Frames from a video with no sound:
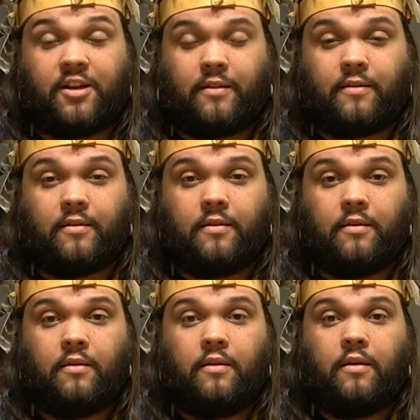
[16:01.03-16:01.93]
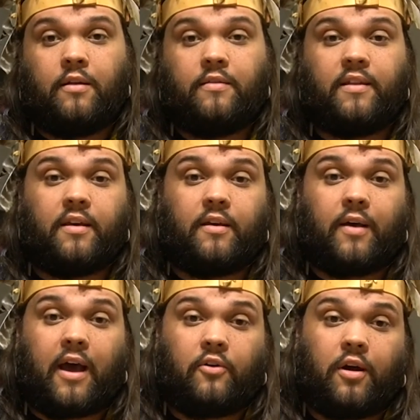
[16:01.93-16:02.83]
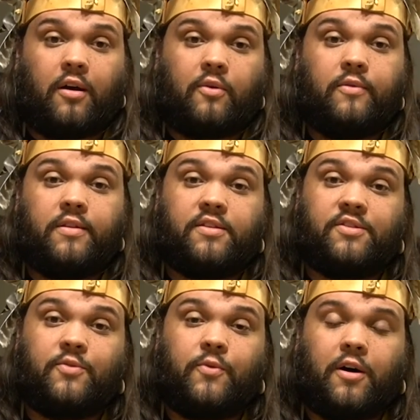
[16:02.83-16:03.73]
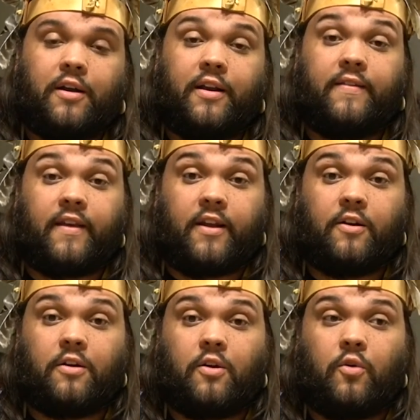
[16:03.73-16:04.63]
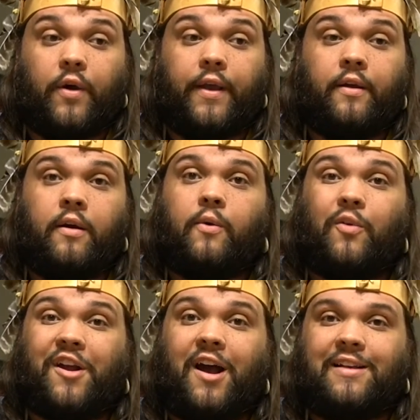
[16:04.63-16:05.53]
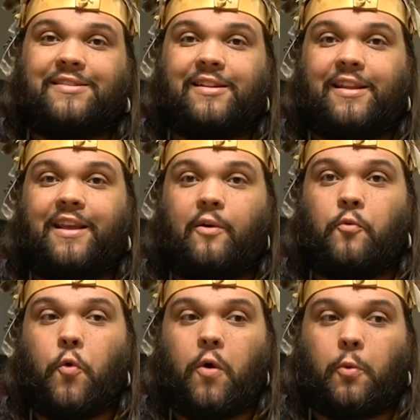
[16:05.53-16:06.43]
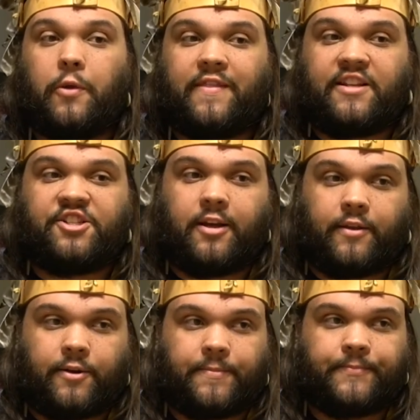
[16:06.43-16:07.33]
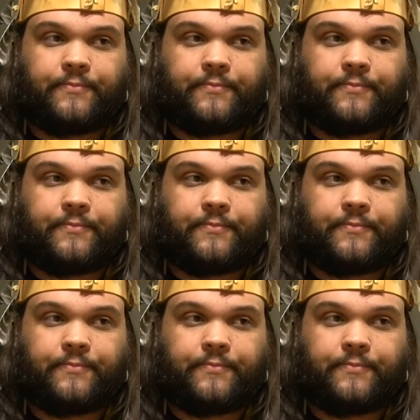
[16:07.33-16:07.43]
other. The Algonquin, the Siouan, and the Iroquois were constantly at war with each other.